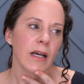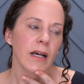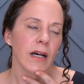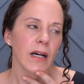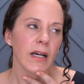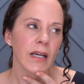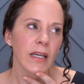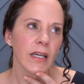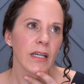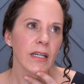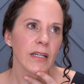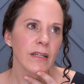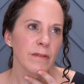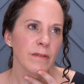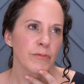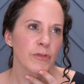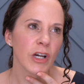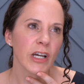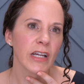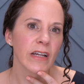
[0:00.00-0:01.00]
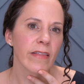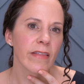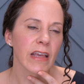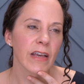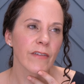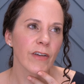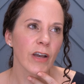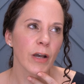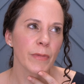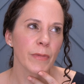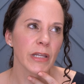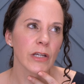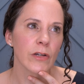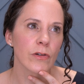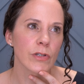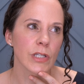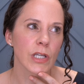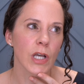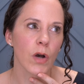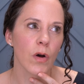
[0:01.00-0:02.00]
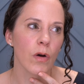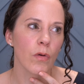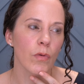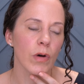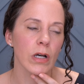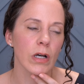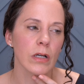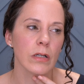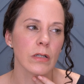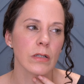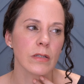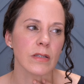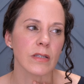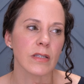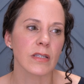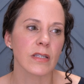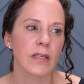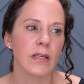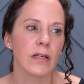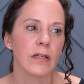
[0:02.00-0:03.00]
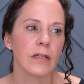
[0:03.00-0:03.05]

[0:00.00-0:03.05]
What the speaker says: I'm trying to think of how many years ago it was.